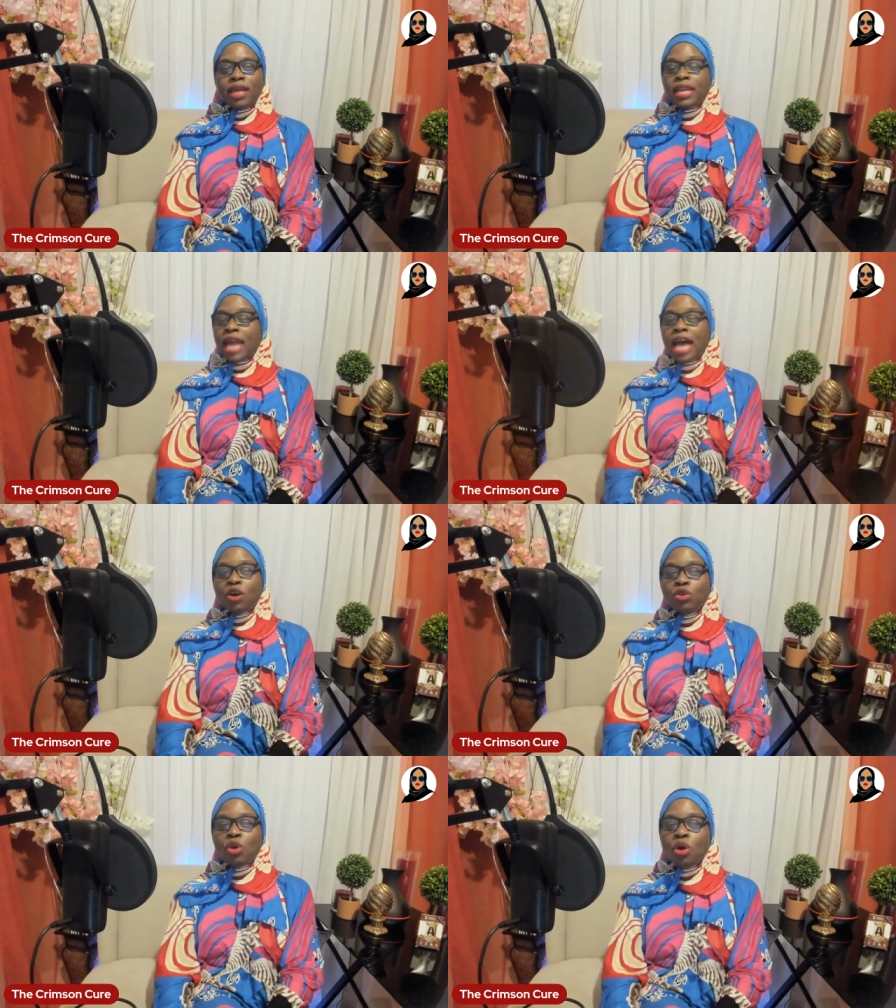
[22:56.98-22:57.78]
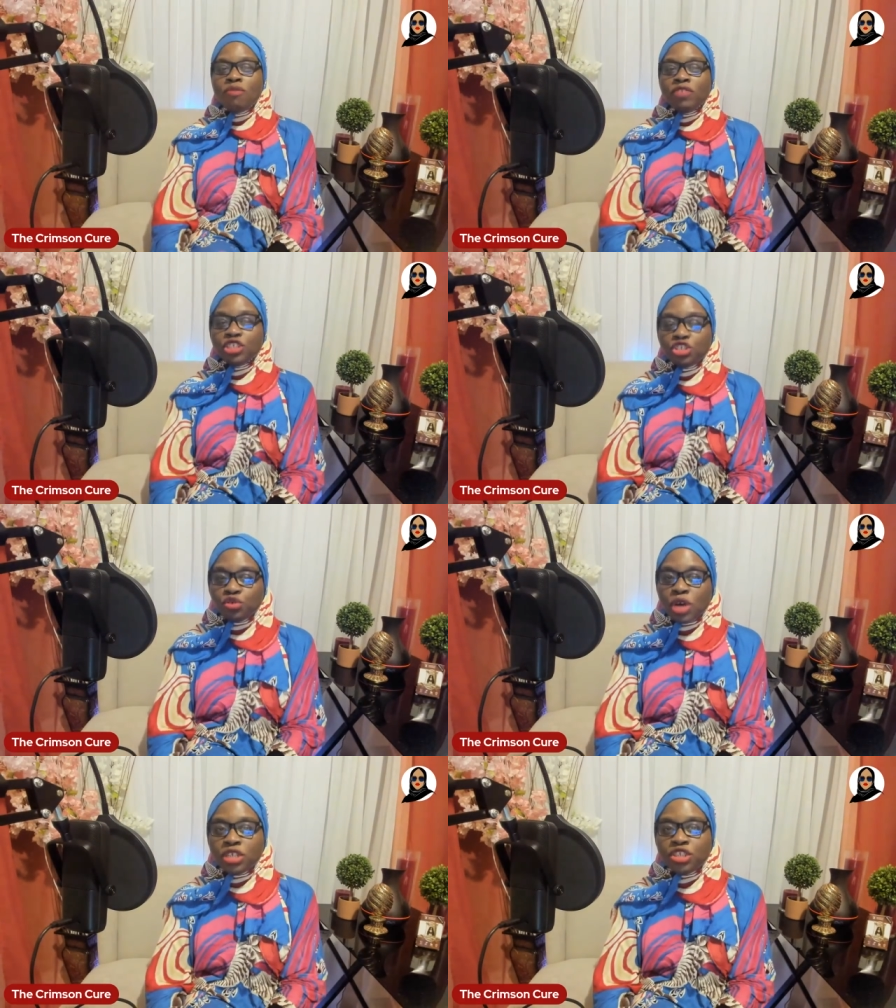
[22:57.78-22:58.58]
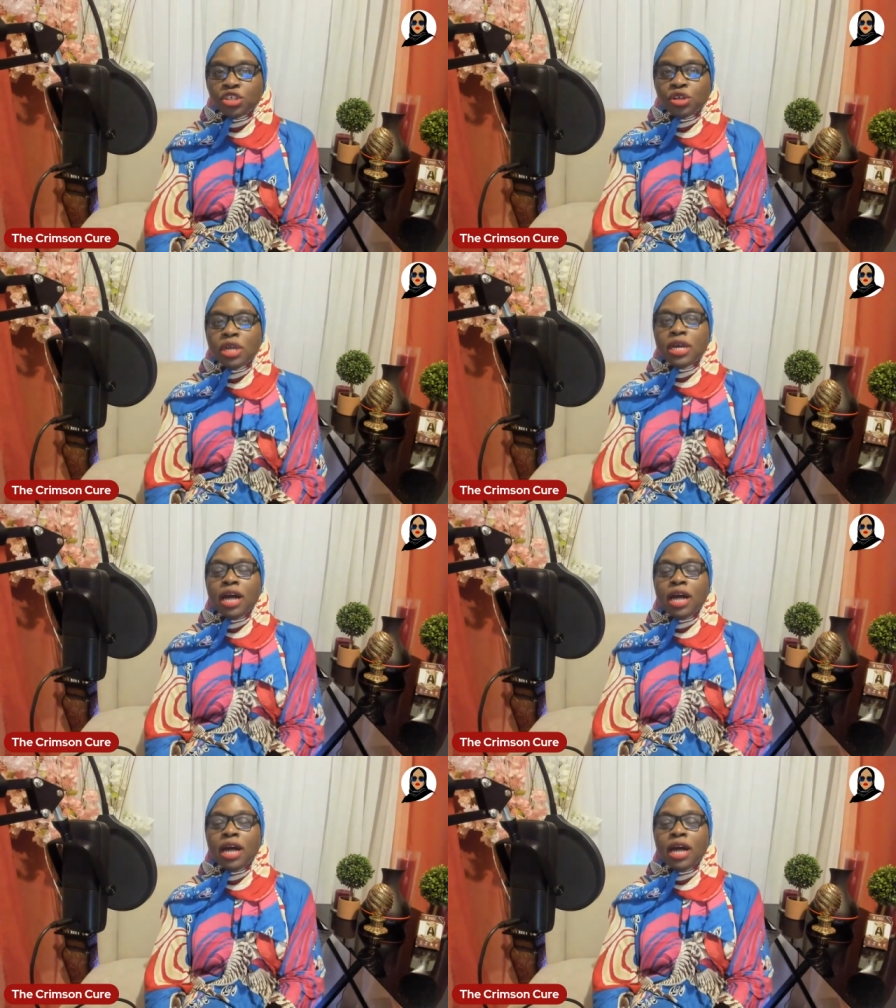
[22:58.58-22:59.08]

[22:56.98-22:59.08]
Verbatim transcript: And I don't know of a structure,